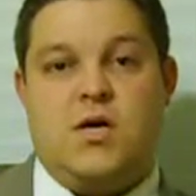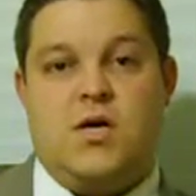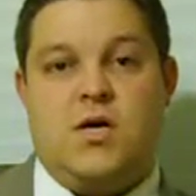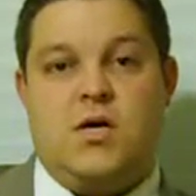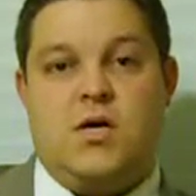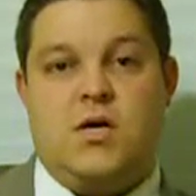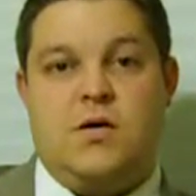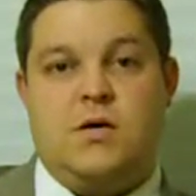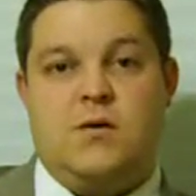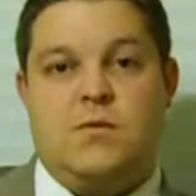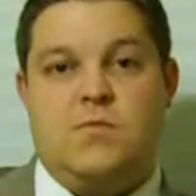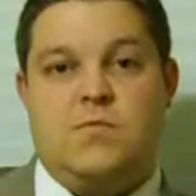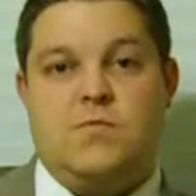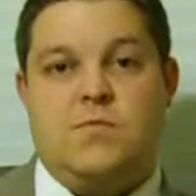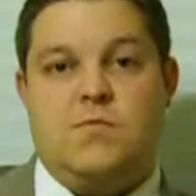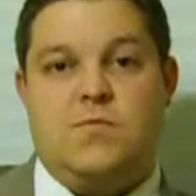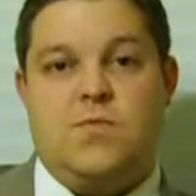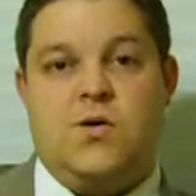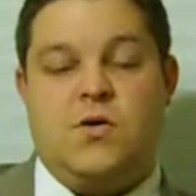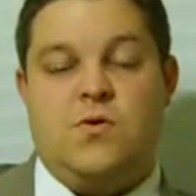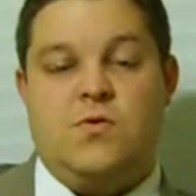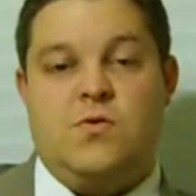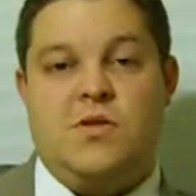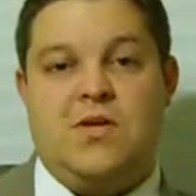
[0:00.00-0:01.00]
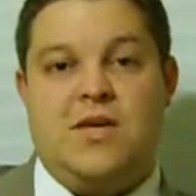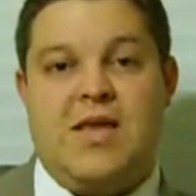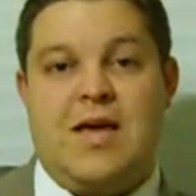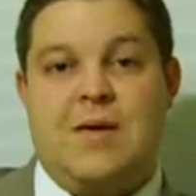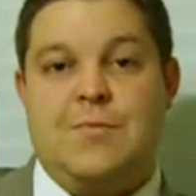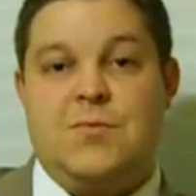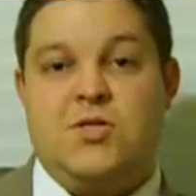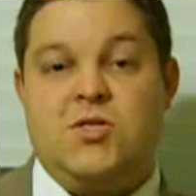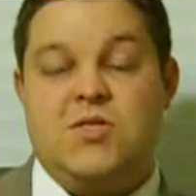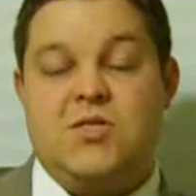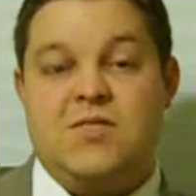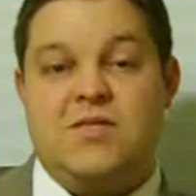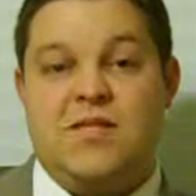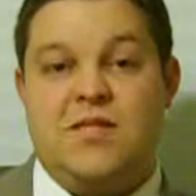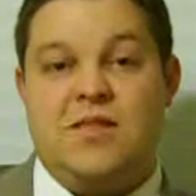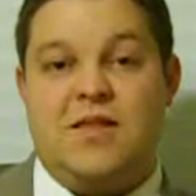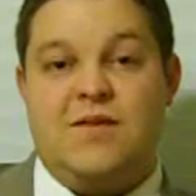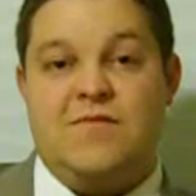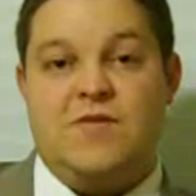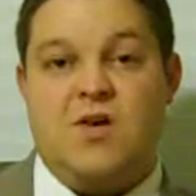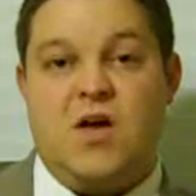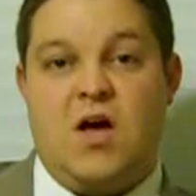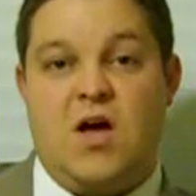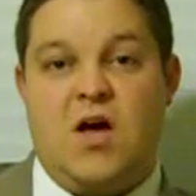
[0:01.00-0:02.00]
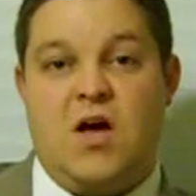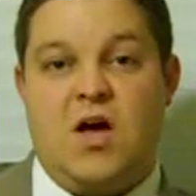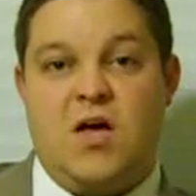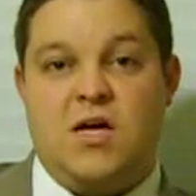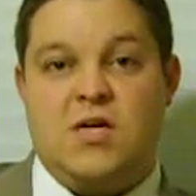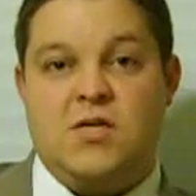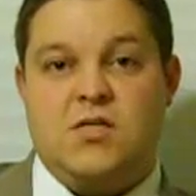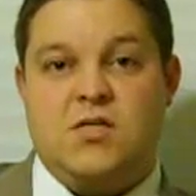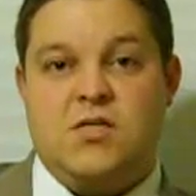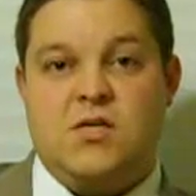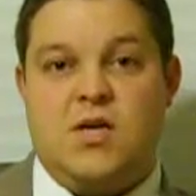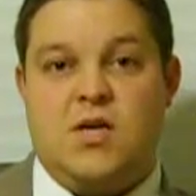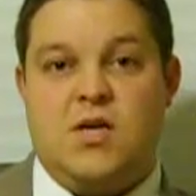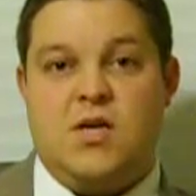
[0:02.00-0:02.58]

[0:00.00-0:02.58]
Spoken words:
the damages that they've caused.